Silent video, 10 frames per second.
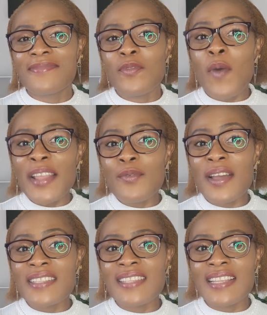Why do
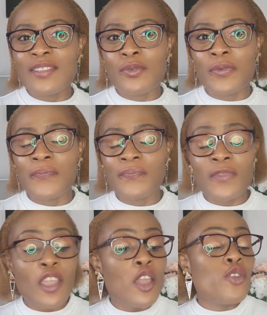I say so?
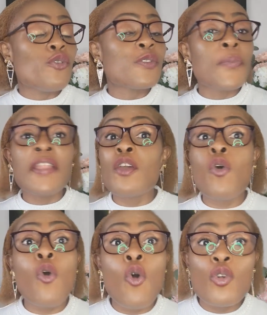You spend the
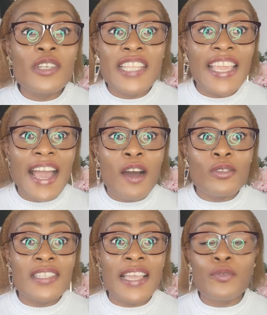whole day
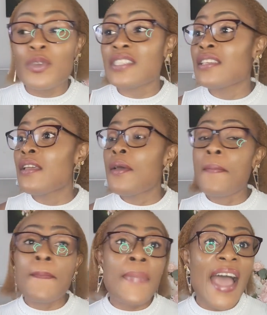outside with
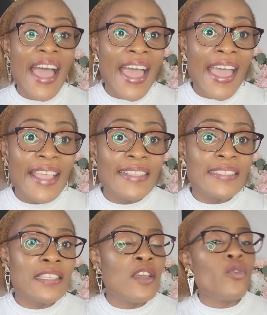
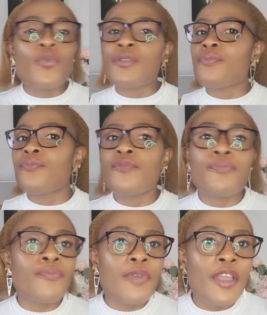pants, with
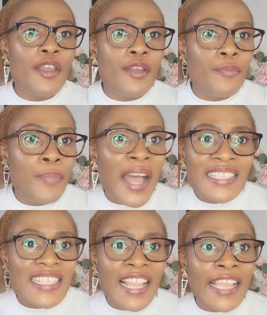
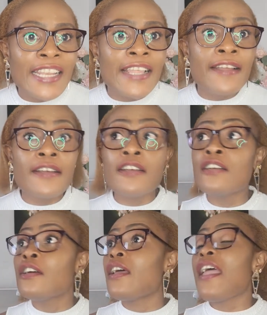pants
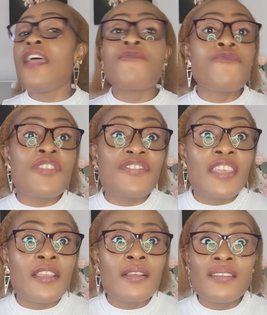liner,
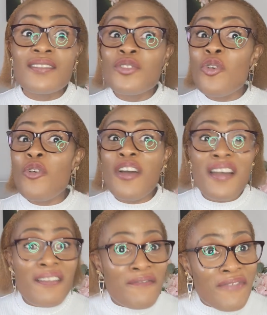everything. Your
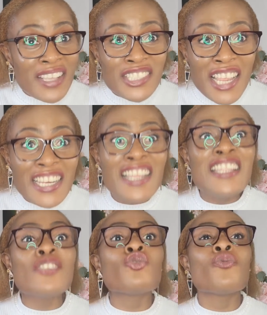vagina
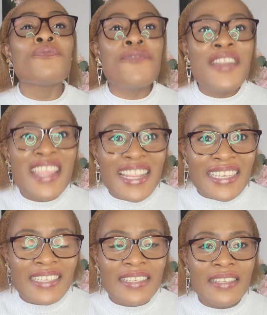needs to
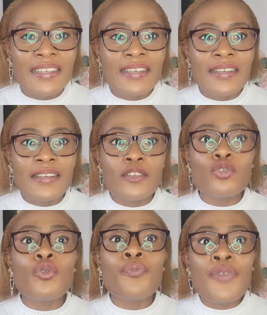breathe
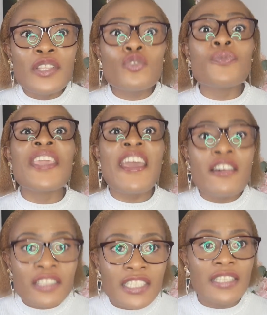to be
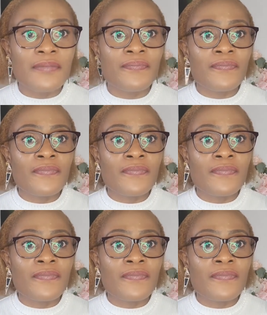healthy.